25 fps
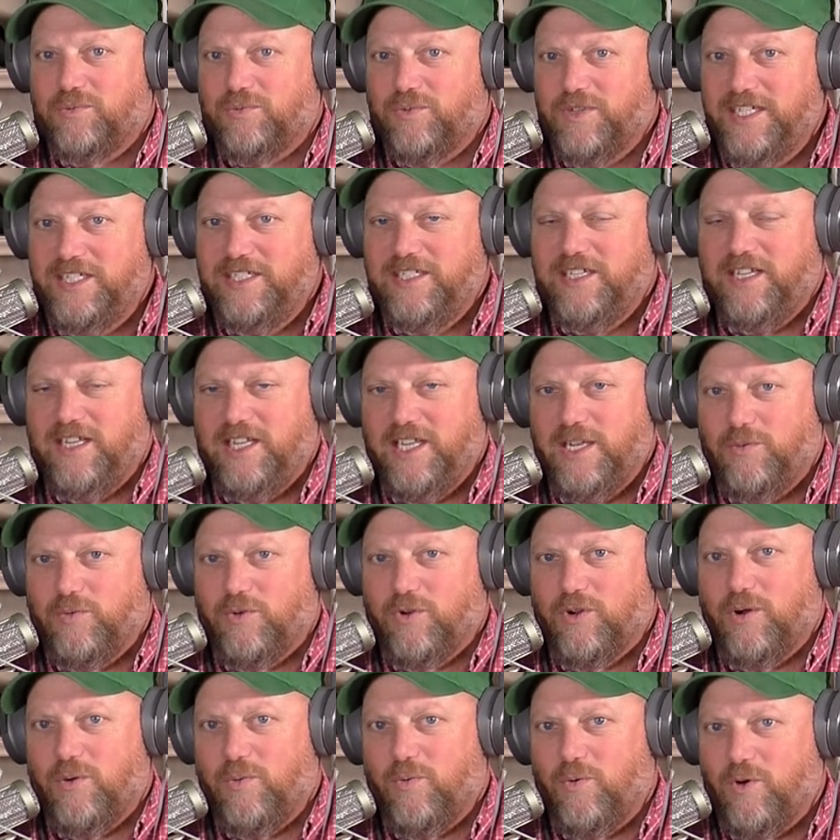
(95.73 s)
recently
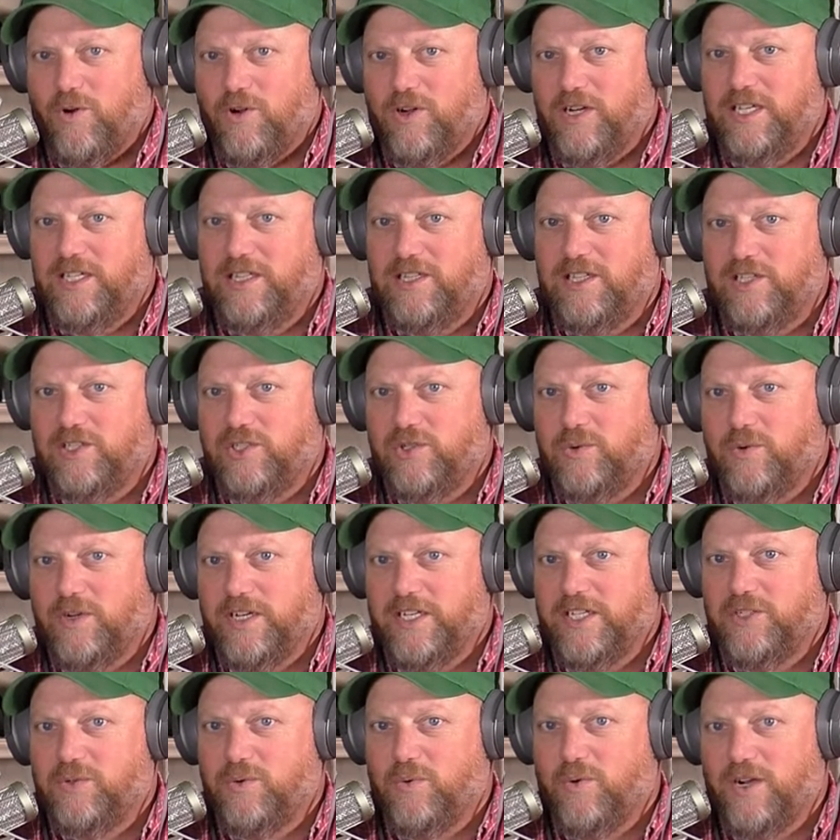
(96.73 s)
were awarded the
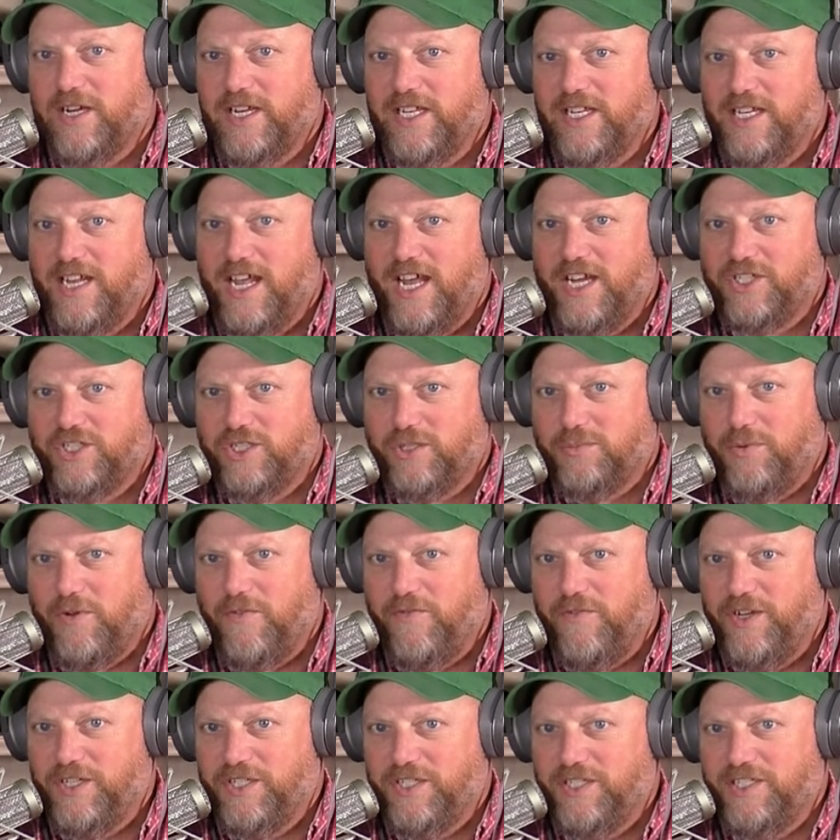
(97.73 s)
2020 National
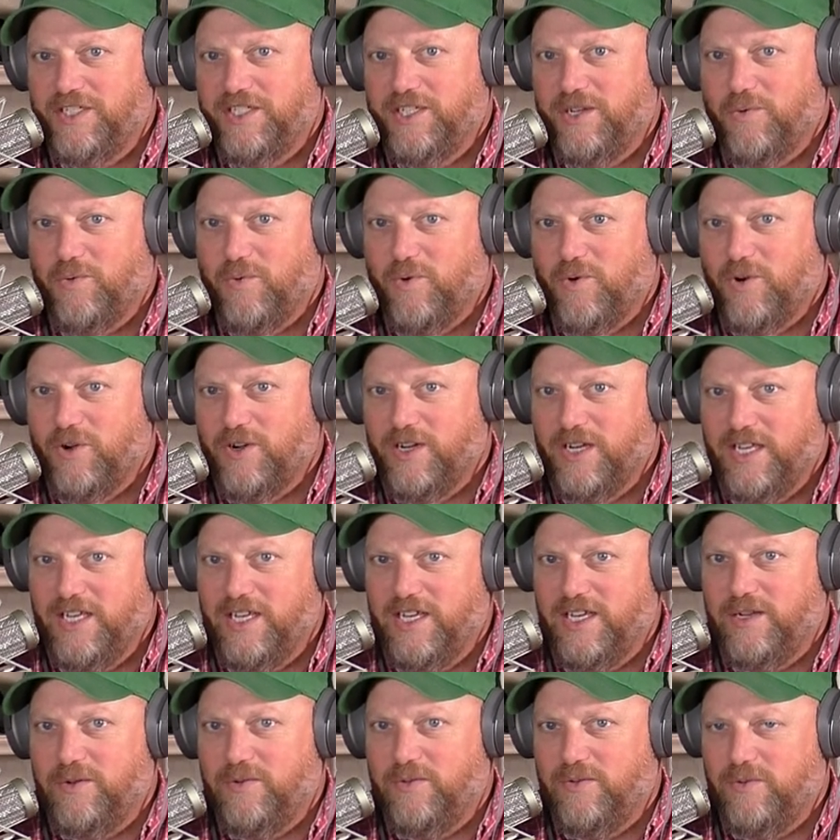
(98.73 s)
Proficiency Award
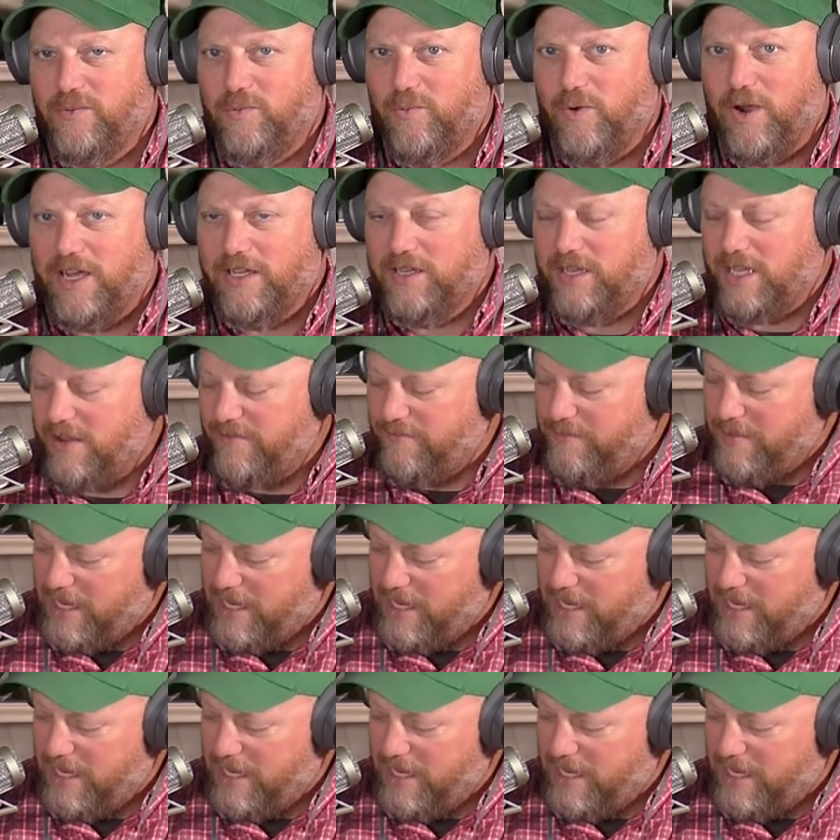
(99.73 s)
in Wildlife